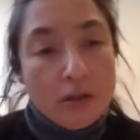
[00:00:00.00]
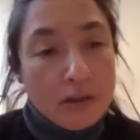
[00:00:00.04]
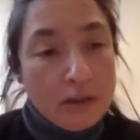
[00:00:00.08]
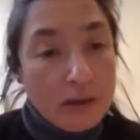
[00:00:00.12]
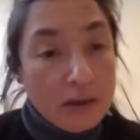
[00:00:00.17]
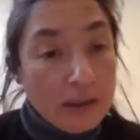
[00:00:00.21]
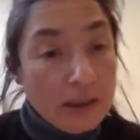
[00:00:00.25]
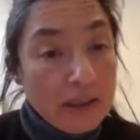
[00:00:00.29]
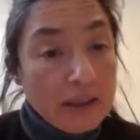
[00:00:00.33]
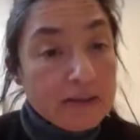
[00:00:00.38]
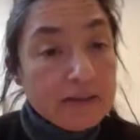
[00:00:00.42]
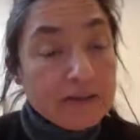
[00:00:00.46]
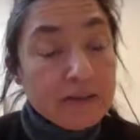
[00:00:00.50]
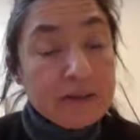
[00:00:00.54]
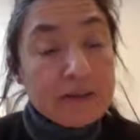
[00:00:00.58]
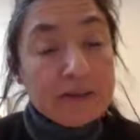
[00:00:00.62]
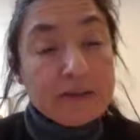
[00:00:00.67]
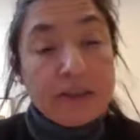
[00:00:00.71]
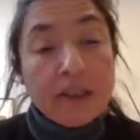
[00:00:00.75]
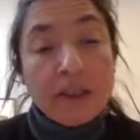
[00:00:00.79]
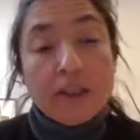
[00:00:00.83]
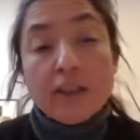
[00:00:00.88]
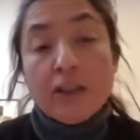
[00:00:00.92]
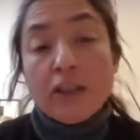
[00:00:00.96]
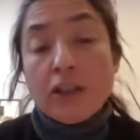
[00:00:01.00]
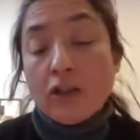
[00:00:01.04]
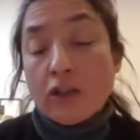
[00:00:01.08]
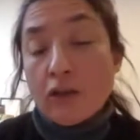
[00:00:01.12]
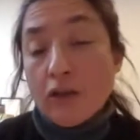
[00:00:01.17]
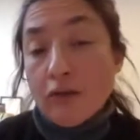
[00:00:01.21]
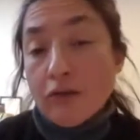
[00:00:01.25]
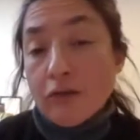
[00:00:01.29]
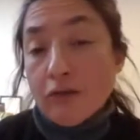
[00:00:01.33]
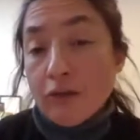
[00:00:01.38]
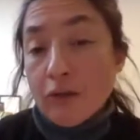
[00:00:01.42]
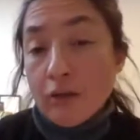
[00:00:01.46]
laser scanning
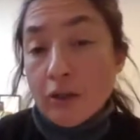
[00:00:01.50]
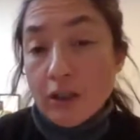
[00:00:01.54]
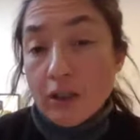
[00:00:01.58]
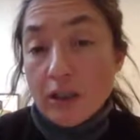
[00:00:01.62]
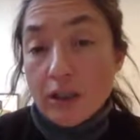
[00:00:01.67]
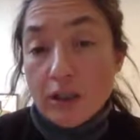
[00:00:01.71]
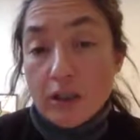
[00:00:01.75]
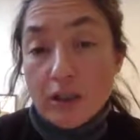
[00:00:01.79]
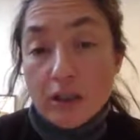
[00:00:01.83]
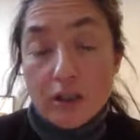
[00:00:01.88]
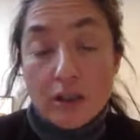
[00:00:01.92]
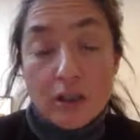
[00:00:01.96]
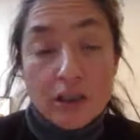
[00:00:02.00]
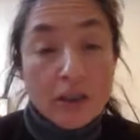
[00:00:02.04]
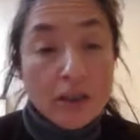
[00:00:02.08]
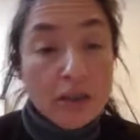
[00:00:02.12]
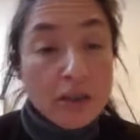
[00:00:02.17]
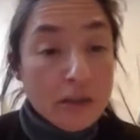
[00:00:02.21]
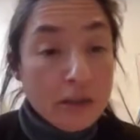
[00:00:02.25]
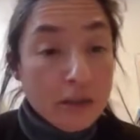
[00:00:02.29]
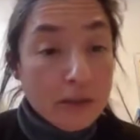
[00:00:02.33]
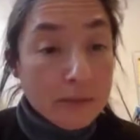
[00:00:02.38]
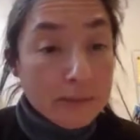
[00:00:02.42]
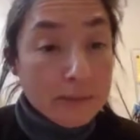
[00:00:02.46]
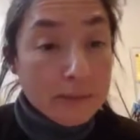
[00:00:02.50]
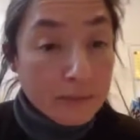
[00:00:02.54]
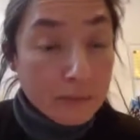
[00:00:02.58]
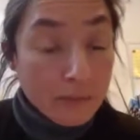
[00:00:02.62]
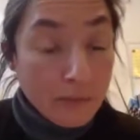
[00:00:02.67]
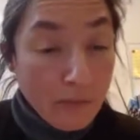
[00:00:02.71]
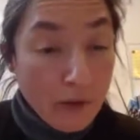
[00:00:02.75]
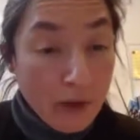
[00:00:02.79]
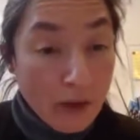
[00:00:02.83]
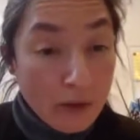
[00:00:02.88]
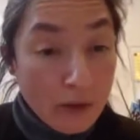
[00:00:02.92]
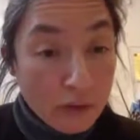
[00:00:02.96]
confocal
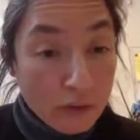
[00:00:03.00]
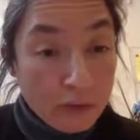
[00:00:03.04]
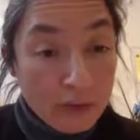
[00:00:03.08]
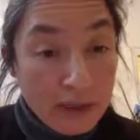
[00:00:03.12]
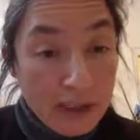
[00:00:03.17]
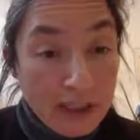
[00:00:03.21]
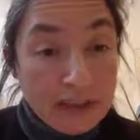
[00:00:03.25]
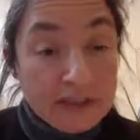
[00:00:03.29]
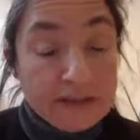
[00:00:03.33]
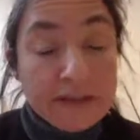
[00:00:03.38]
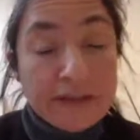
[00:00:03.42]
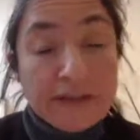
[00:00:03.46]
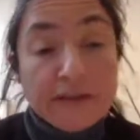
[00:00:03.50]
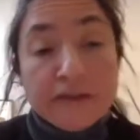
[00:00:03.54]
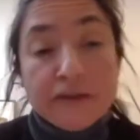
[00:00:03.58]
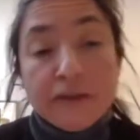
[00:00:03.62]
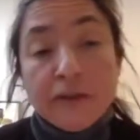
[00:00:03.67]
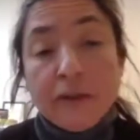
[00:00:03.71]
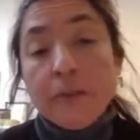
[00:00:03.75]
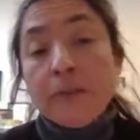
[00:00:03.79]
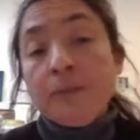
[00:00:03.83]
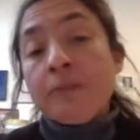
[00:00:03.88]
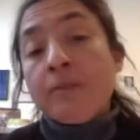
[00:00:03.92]
luminescence,